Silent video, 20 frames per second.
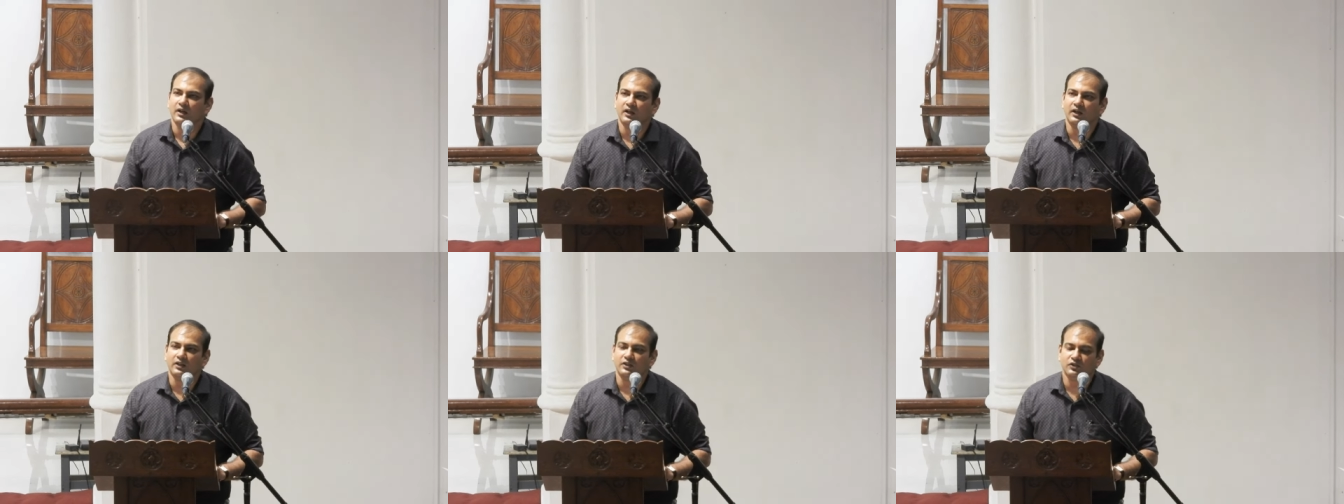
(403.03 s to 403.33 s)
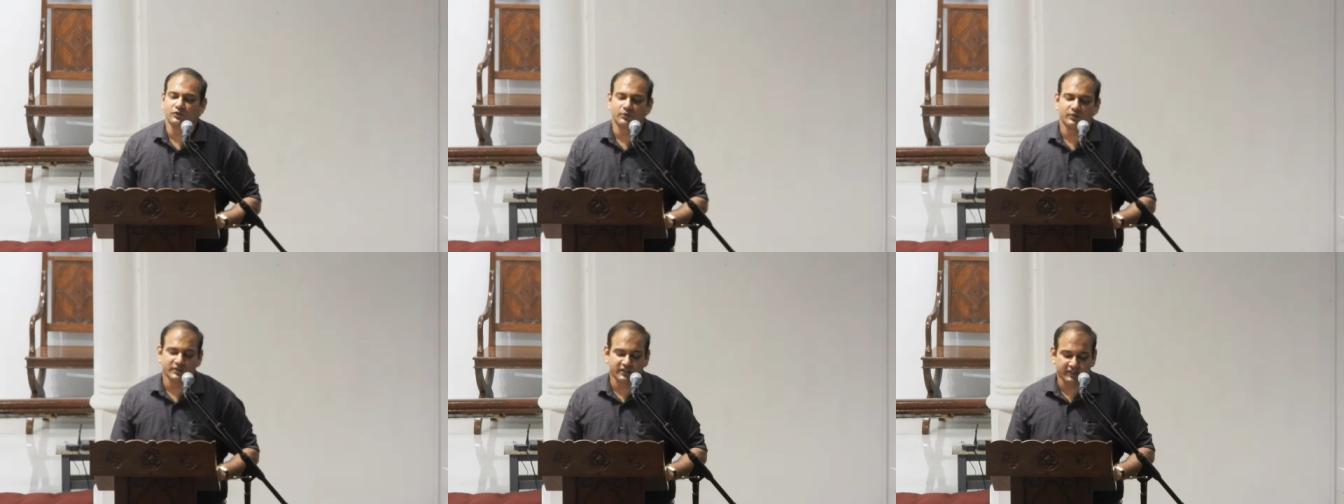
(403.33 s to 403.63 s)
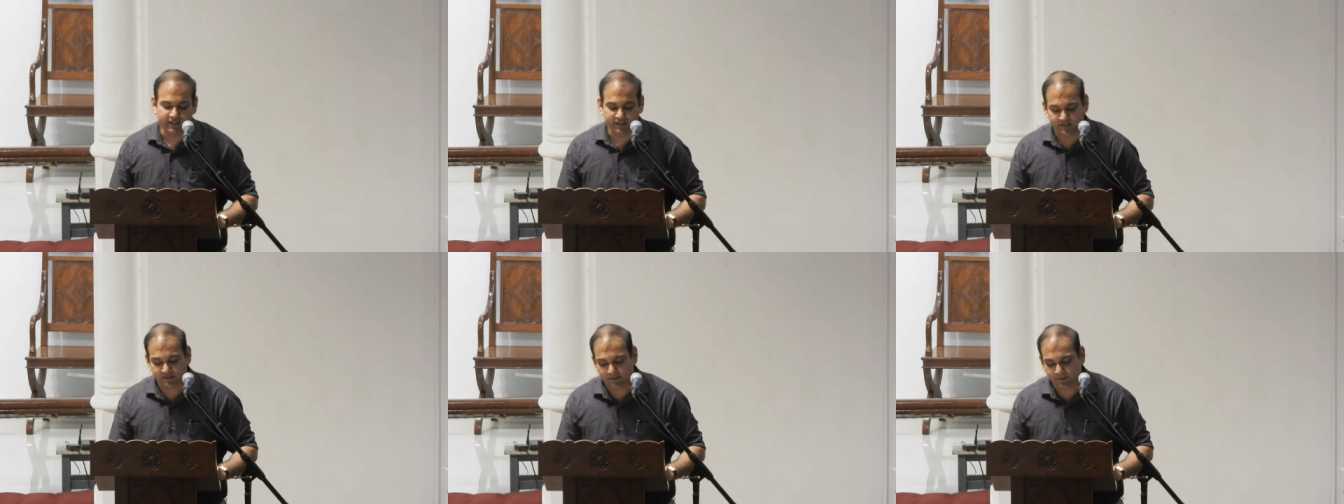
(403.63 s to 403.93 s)
uh,
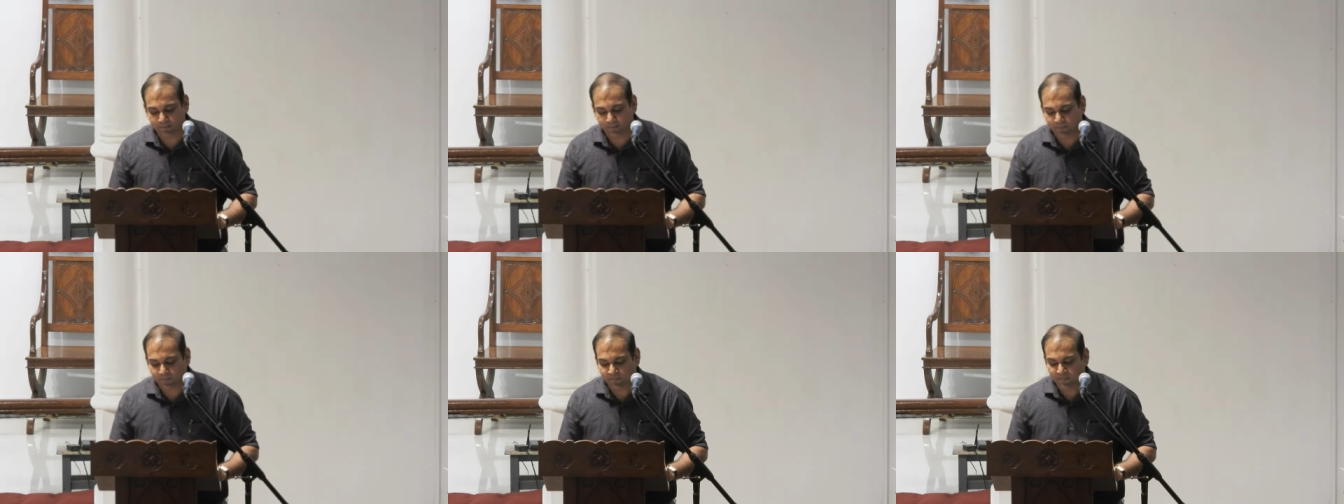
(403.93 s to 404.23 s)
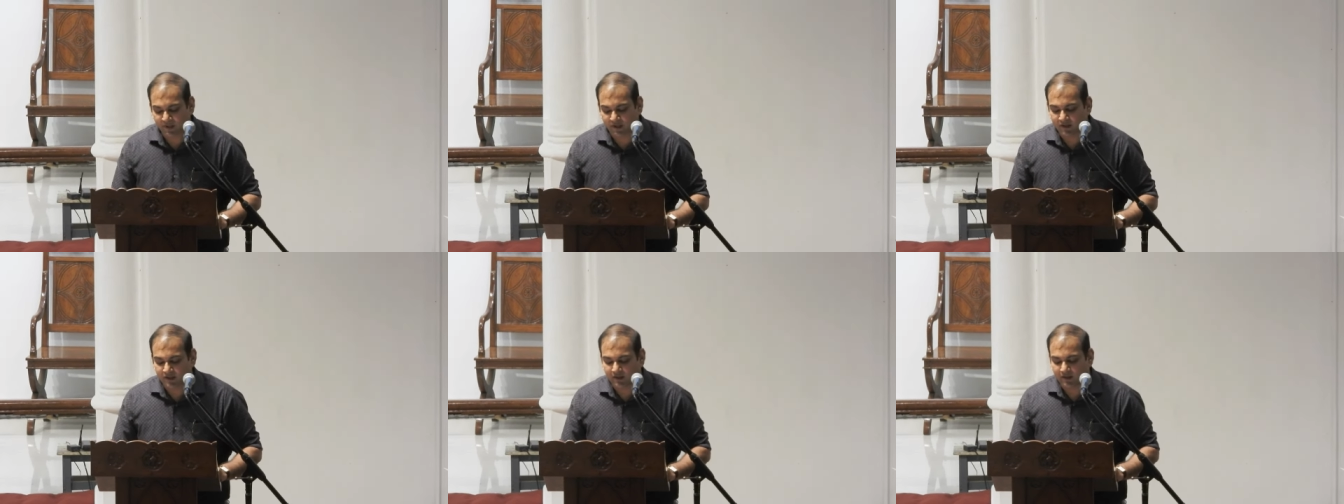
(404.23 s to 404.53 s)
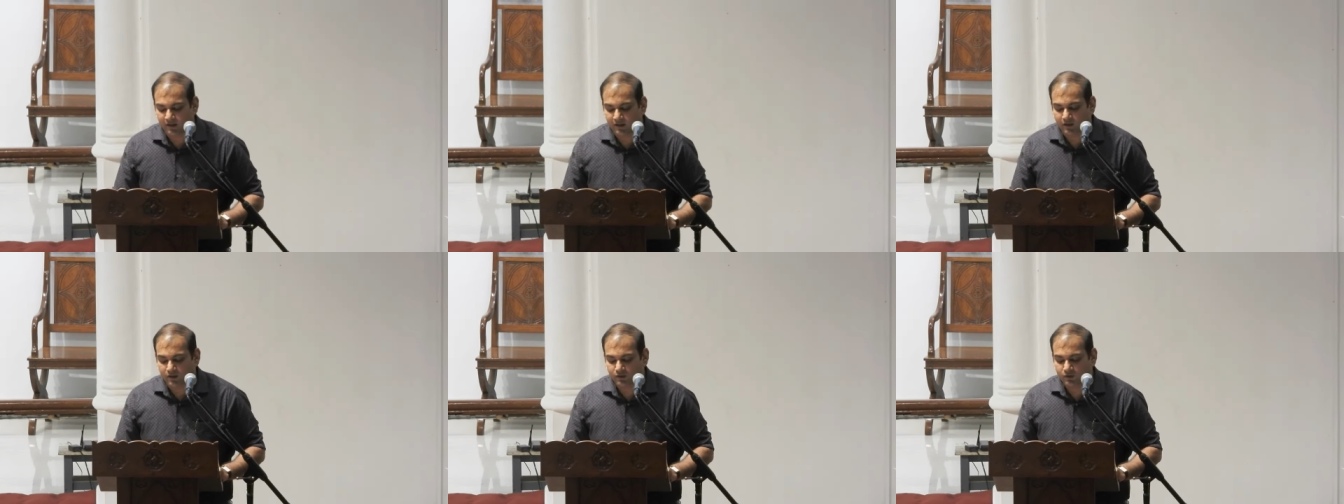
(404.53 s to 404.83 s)
suicides.
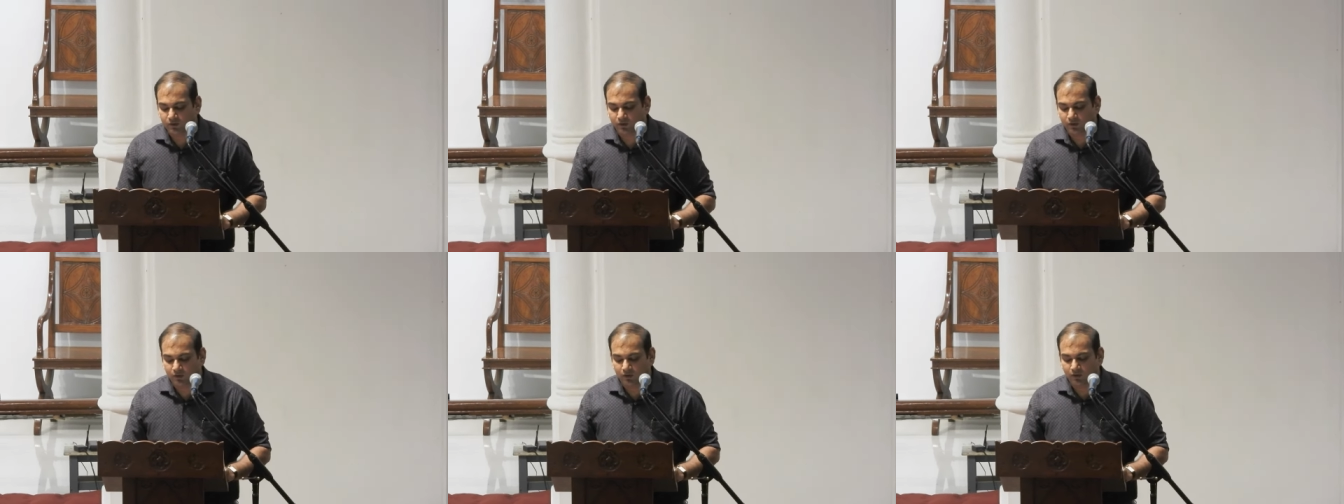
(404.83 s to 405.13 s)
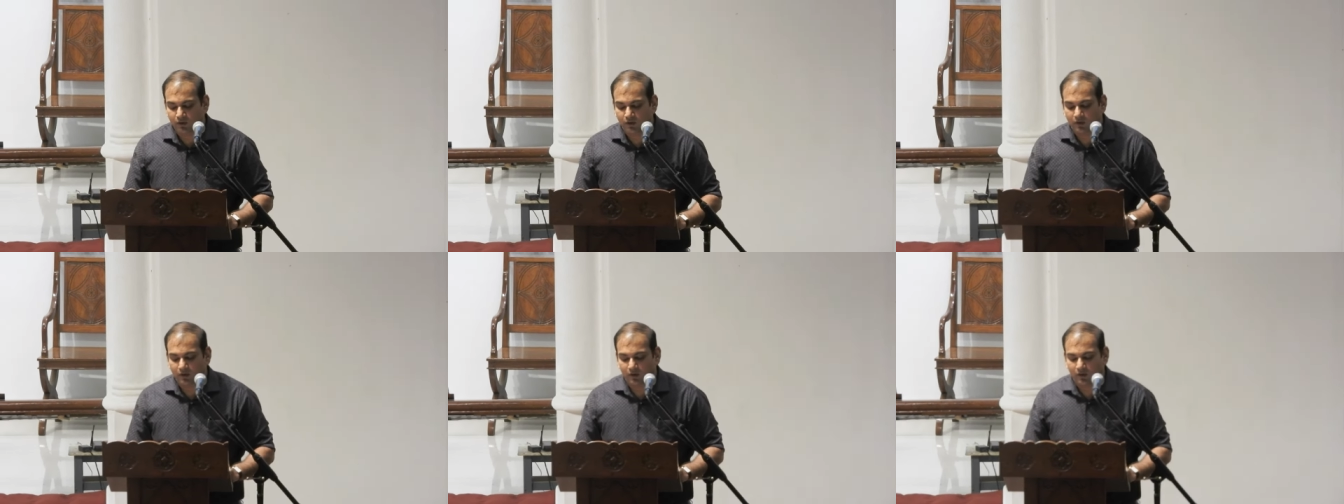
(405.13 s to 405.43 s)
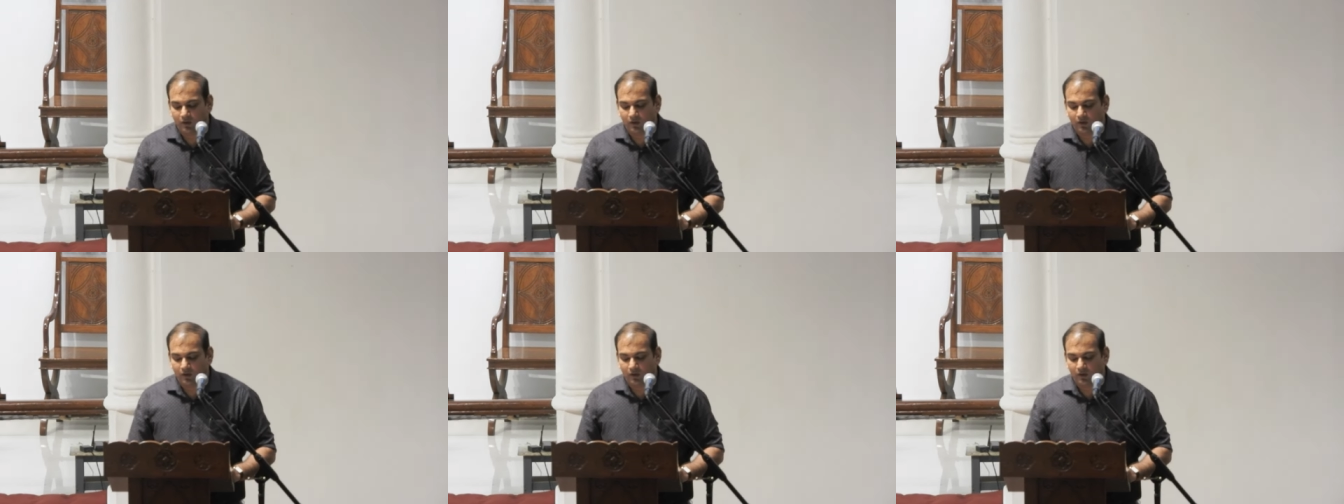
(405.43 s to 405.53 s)
So